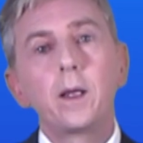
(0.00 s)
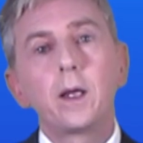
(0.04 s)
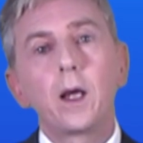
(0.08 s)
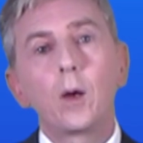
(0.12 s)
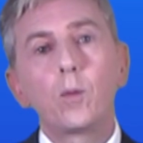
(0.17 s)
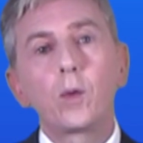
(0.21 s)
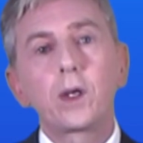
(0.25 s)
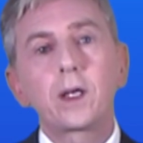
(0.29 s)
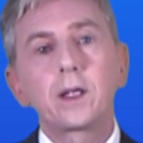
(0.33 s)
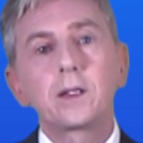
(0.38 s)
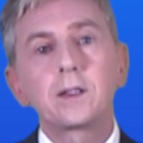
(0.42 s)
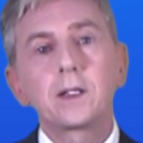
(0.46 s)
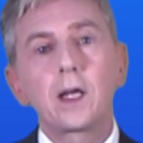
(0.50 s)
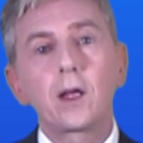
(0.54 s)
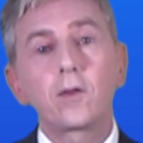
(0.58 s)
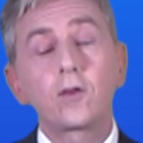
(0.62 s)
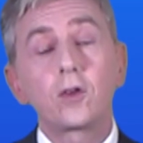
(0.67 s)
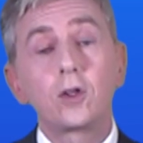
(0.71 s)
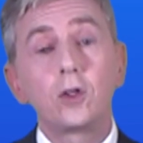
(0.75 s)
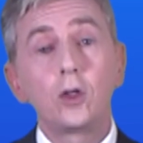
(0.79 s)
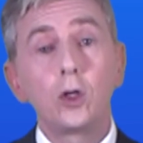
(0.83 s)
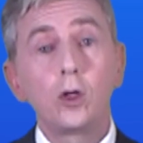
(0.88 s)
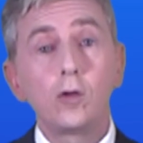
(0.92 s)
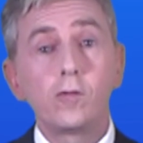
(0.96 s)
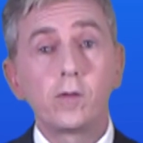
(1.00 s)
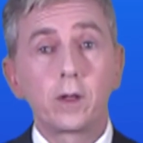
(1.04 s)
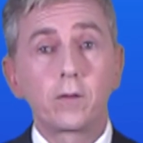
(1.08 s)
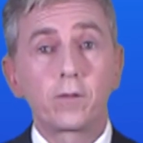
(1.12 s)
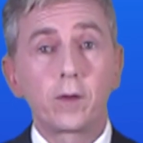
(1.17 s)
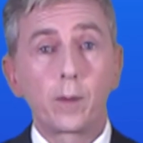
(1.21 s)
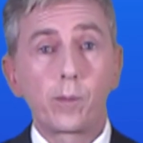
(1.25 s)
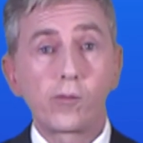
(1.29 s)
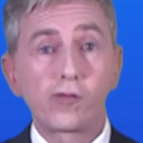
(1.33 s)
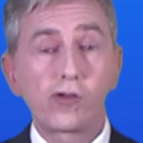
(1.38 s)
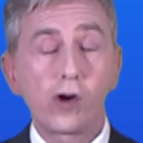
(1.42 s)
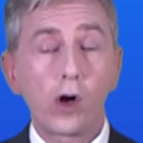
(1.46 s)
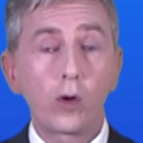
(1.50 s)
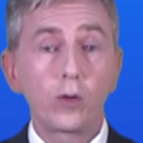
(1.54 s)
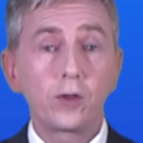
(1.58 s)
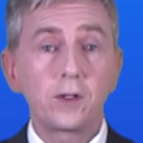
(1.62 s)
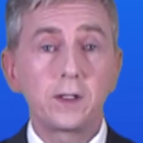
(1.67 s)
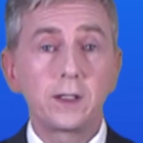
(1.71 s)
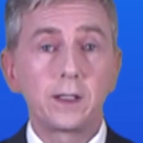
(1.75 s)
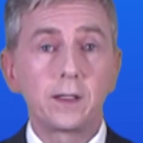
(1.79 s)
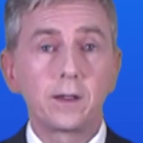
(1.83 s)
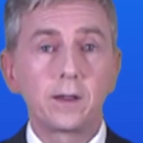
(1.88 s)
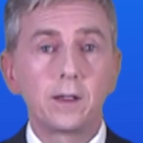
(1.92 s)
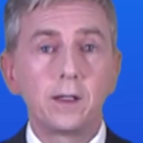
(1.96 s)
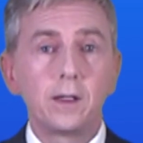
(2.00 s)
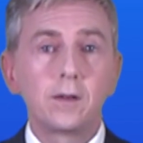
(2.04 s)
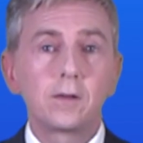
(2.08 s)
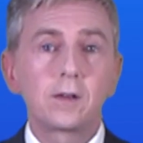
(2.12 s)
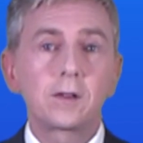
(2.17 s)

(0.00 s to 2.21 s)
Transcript: And we can test urine for protein